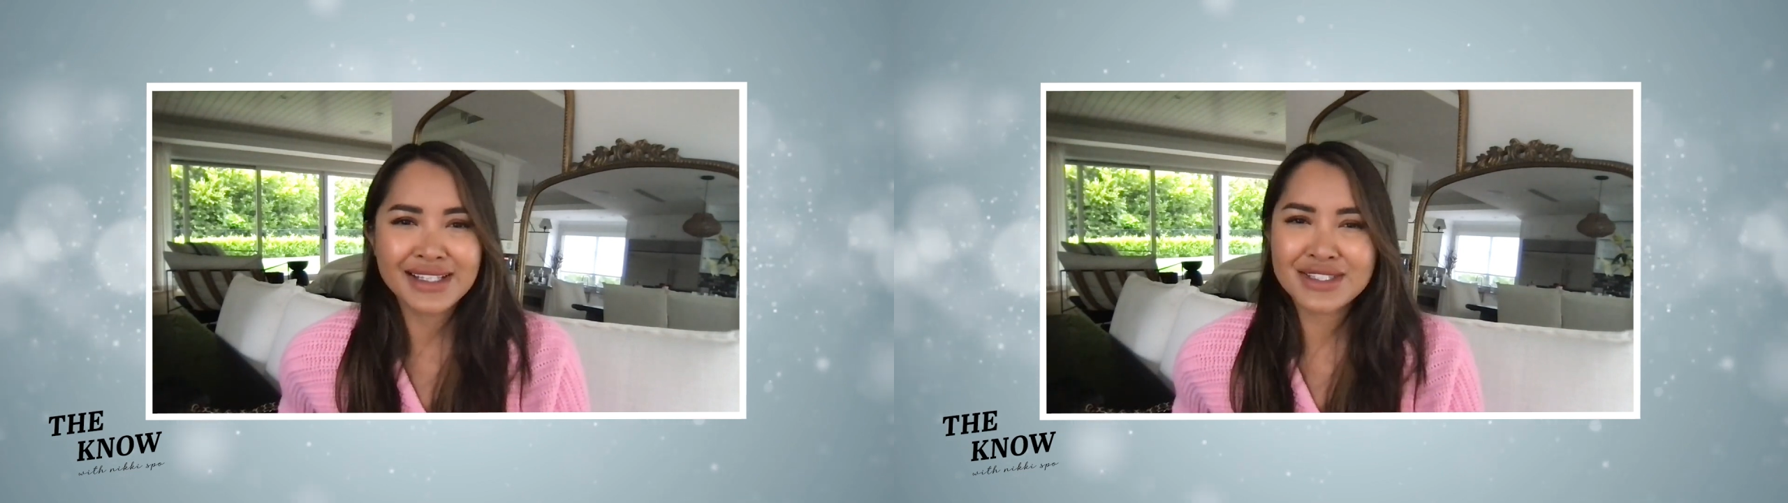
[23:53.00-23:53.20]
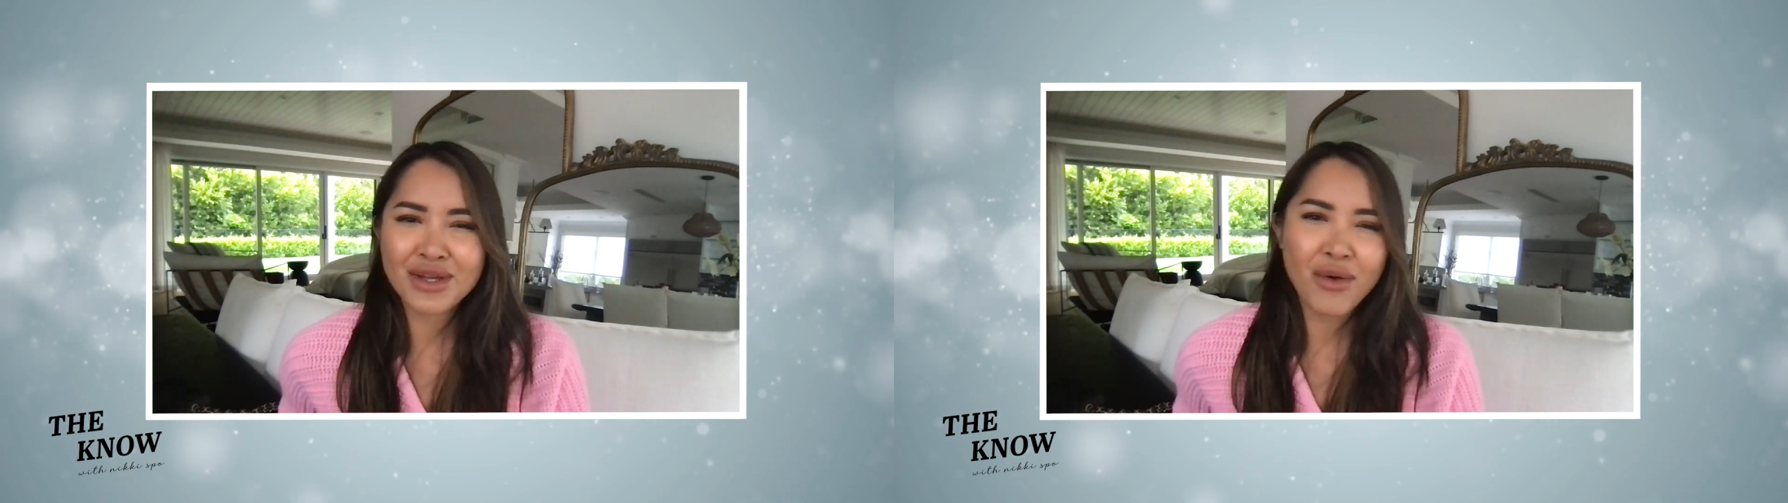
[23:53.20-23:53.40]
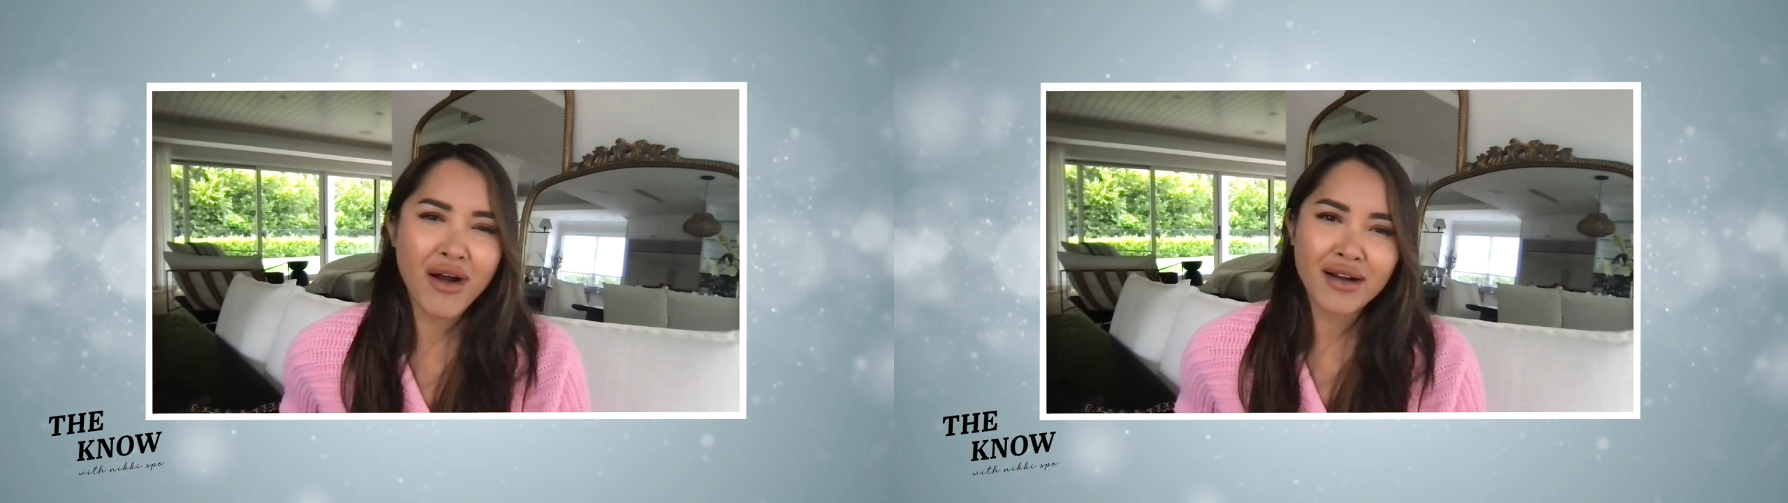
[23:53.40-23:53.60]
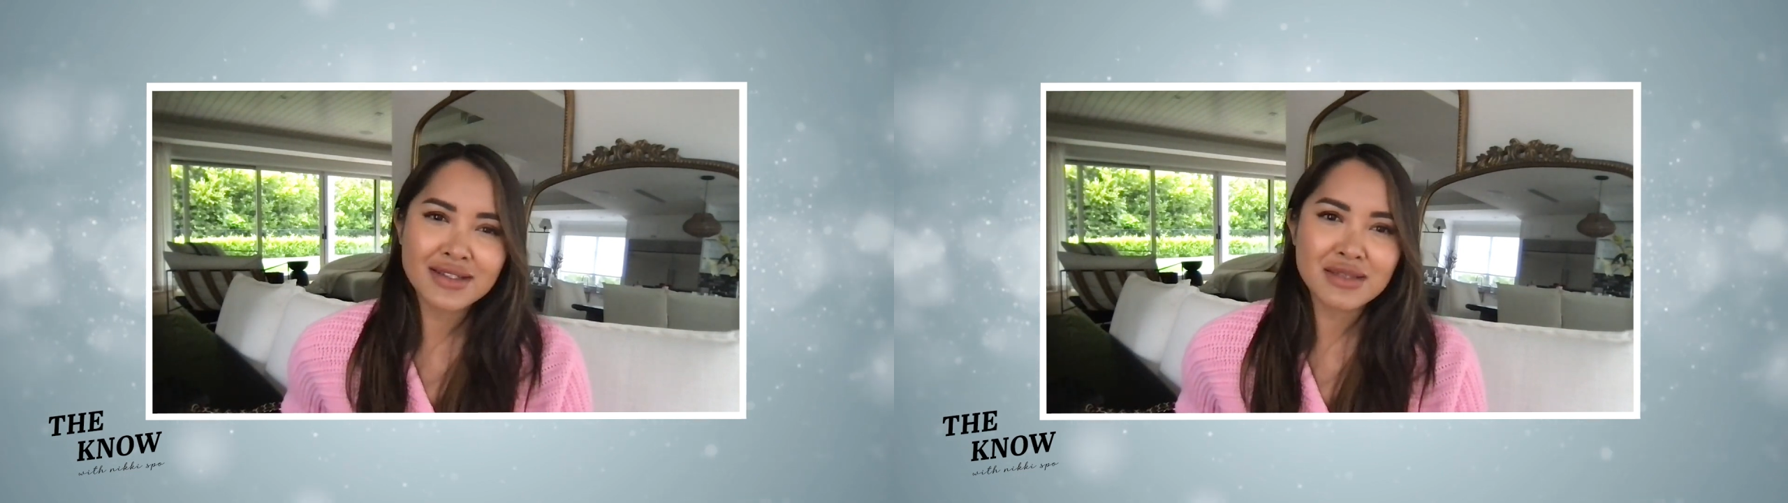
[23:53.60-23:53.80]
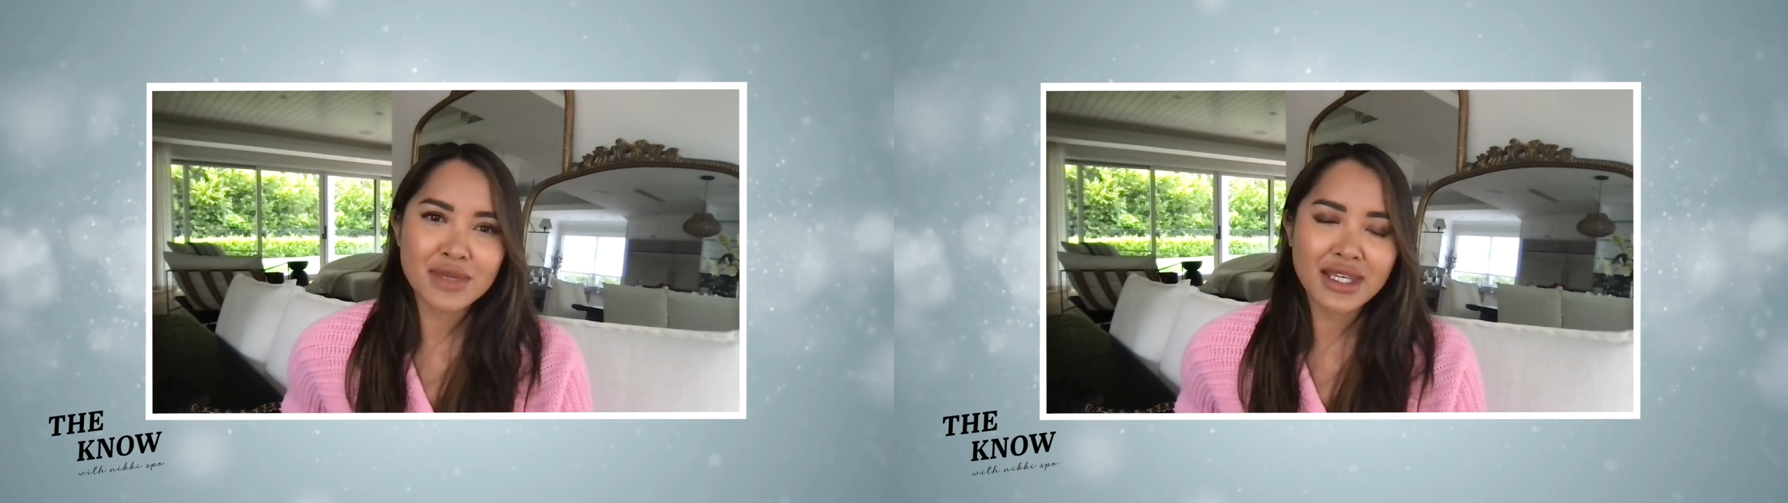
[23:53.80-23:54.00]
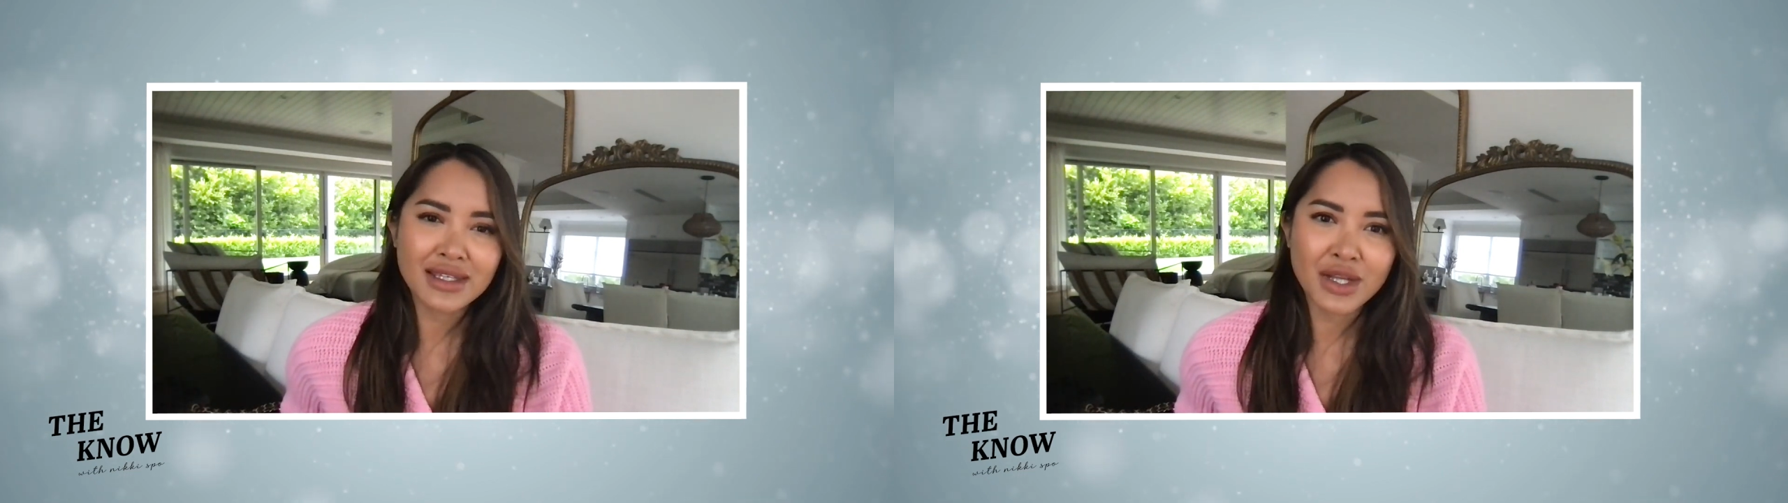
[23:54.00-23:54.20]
so odd to me.